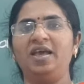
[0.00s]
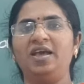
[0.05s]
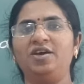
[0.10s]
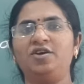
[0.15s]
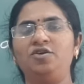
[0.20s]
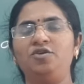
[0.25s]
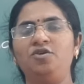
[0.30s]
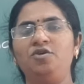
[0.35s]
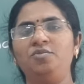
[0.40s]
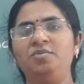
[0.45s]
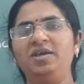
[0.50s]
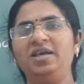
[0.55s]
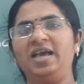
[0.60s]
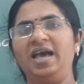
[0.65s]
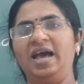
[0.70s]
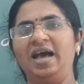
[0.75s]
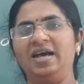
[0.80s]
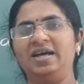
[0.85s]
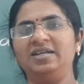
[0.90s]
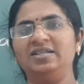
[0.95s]

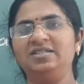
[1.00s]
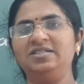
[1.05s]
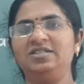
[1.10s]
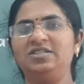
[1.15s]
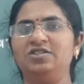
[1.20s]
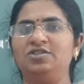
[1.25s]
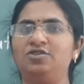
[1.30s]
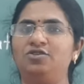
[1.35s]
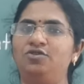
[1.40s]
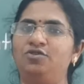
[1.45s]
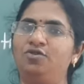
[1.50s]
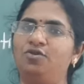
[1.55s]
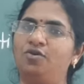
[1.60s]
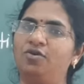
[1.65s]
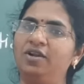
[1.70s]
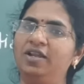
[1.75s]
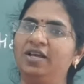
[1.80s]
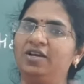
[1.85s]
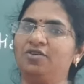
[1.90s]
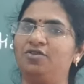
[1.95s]
economic and
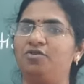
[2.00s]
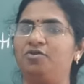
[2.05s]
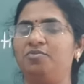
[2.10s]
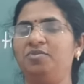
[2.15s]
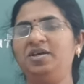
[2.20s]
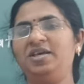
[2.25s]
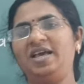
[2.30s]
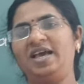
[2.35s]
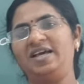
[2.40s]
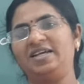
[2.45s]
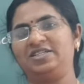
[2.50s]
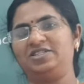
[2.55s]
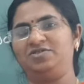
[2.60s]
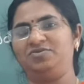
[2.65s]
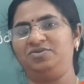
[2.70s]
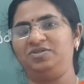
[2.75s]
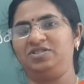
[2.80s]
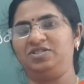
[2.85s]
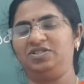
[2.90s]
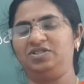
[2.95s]
non-economic
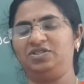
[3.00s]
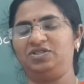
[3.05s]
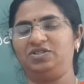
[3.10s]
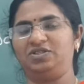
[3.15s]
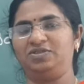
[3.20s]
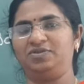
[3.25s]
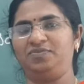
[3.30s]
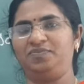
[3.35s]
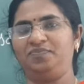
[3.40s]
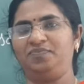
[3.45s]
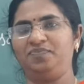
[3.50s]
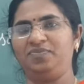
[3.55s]
activities.